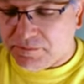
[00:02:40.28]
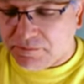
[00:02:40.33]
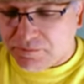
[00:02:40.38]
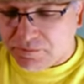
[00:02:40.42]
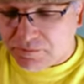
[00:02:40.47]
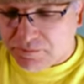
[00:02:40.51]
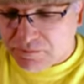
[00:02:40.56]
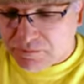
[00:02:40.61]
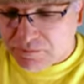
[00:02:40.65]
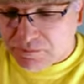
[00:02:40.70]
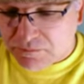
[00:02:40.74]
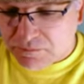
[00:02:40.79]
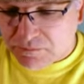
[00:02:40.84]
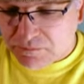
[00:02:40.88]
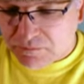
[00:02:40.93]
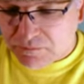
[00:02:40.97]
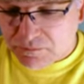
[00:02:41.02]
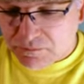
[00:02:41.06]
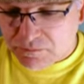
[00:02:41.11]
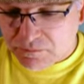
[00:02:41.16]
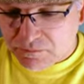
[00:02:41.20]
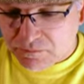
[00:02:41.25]

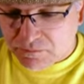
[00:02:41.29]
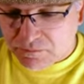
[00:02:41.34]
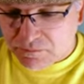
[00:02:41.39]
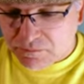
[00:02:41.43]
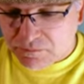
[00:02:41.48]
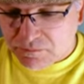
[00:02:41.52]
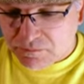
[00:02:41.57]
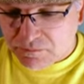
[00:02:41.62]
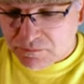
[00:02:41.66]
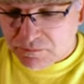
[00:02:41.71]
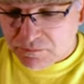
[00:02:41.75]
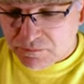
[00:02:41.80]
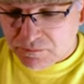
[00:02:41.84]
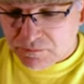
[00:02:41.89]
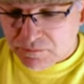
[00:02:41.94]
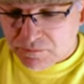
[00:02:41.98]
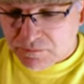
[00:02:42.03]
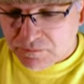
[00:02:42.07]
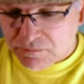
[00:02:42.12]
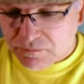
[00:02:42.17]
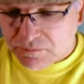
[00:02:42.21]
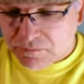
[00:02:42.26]

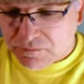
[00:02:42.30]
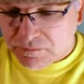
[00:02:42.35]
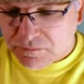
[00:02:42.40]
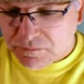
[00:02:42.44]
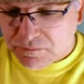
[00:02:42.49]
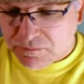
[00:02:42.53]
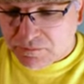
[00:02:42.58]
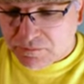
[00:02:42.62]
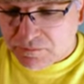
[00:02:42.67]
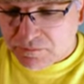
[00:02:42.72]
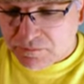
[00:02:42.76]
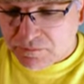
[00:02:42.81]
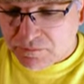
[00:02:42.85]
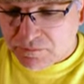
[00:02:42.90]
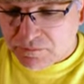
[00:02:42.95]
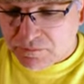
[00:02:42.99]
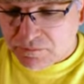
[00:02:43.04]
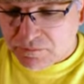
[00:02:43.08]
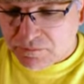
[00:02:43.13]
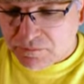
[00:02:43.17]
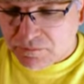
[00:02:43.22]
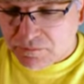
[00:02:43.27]

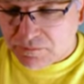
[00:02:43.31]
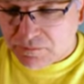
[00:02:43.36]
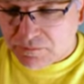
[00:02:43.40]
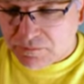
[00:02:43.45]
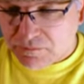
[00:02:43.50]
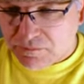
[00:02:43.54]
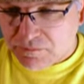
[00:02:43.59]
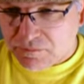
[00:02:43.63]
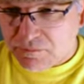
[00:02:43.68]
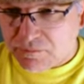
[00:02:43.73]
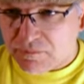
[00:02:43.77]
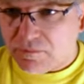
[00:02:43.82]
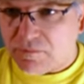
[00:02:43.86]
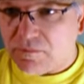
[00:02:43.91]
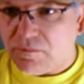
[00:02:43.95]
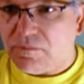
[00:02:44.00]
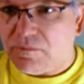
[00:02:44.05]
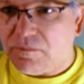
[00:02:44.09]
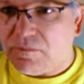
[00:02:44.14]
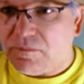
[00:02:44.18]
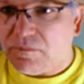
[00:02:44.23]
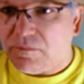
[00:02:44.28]

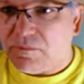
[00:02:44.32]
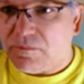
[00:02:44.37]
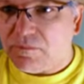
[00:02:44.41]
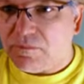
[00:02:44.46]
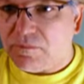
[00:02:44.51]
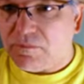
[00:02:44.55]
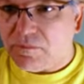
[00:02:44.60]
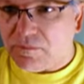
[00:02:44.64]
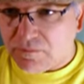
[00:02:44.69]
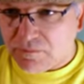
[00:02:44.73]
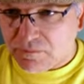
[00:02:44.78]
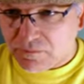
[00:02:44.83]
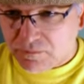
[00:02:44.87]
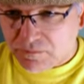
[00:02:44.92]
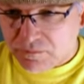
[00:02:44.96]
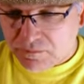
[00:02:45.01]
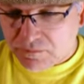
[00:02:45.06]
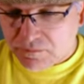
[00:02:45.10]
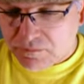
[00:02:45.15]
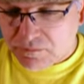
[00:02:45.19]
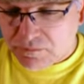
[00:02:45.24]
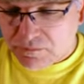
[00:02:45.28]

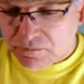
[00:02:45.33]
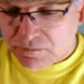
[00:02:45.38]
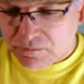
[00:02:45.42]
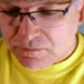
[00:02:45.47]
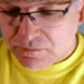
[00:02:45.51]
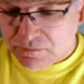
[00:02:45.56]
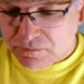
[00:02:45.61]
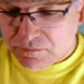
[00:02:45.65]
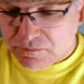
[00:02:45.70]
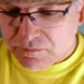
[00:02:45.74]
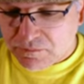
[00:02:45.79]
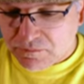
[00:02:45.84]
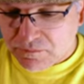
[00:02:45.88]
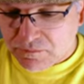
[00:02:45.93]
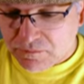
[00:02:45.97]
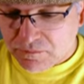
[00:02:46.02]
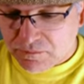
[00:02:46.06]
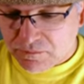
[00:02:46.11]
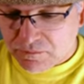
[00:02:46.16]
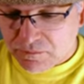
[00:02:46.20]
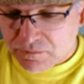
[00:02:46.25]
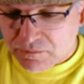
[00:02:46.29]

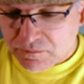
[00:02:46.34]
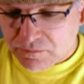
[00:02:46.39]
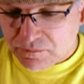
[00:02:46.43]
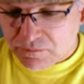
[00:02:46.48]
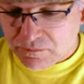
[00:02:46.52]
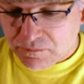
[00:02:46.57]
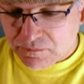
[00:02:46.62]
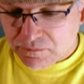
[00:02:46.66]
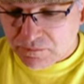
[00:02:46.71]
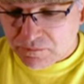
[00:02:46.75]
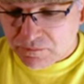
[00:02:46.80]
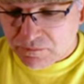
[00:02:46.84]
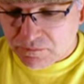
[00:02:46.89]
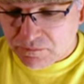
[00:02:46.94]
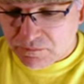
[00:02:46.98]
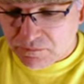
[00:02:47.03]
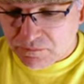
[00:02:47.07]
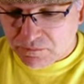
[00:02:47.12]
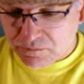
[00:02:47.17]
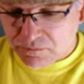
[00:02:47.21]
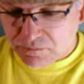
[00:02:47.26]
(no one is talking)